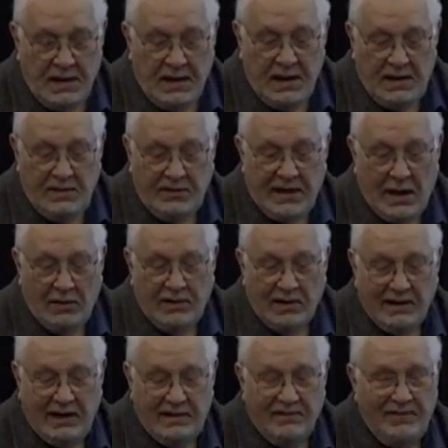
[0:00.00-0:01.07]
And you
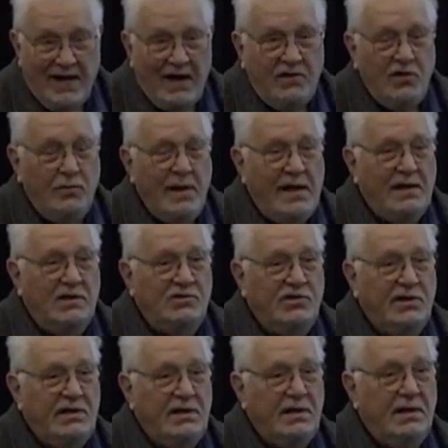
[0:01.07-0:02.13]
calculate the vacuum
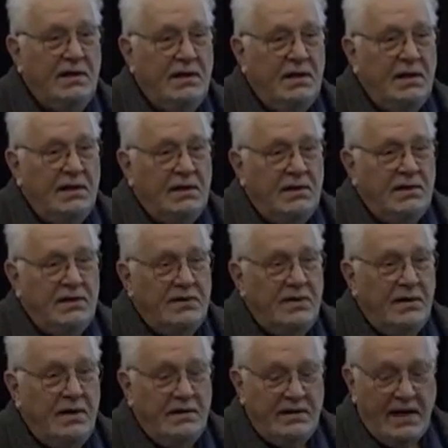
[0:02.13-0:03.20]
energy
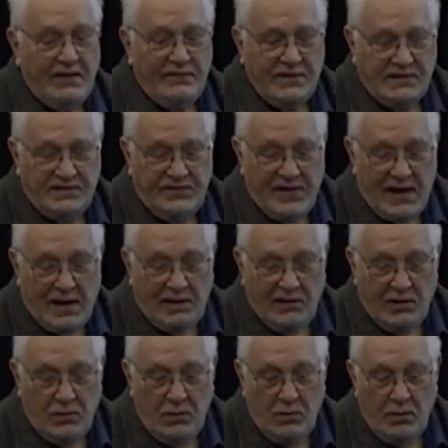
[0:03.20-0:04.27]
to have this
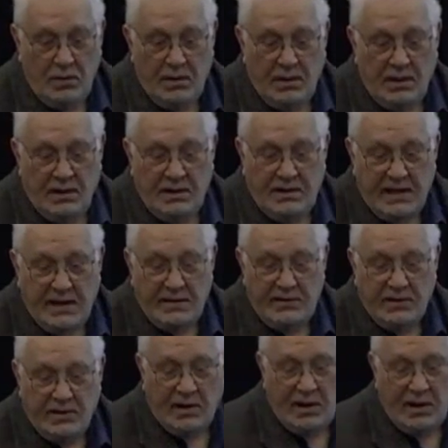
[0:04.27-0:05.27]
value, 10 to the